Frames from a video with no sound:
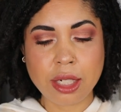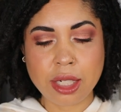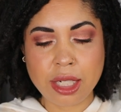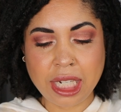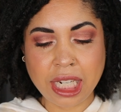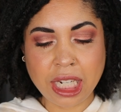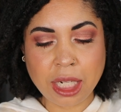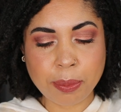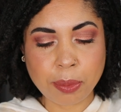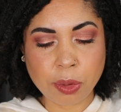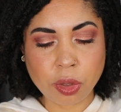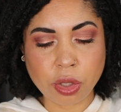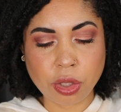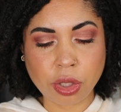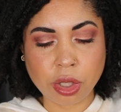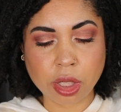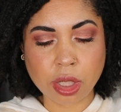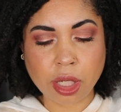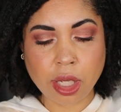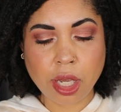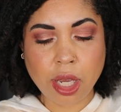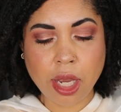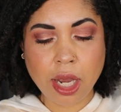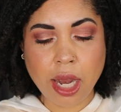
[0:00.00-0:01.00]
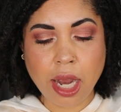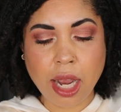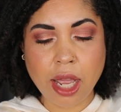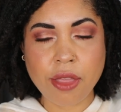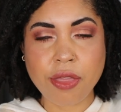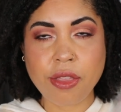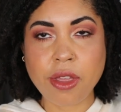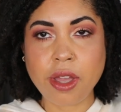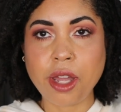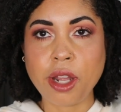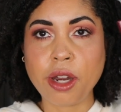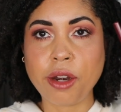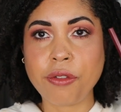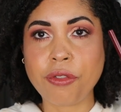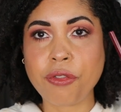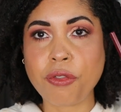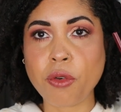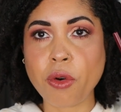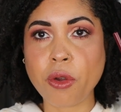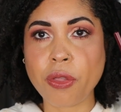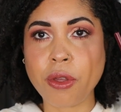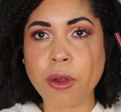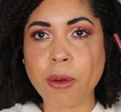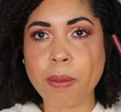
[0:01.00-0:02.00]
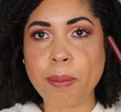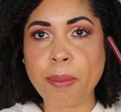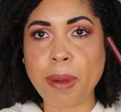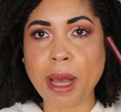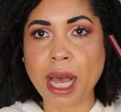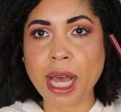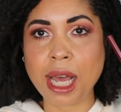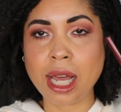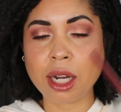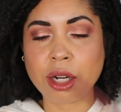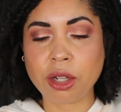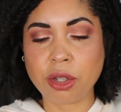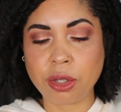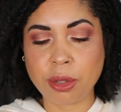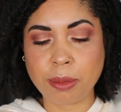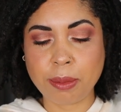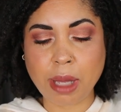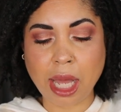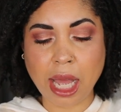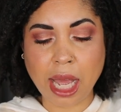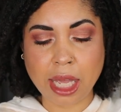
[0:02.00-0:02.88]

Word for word: deep look. And then for the bottom,